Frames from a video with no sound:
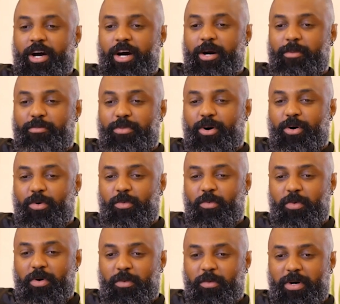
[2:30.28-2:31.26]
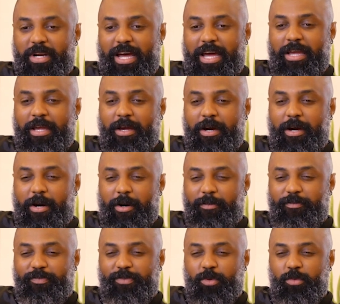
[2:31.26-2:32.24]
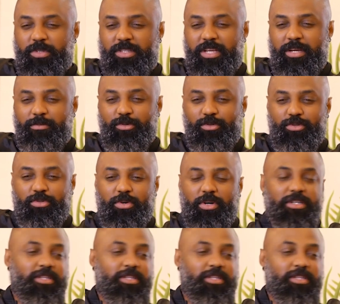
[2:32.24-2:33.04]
But what I was able to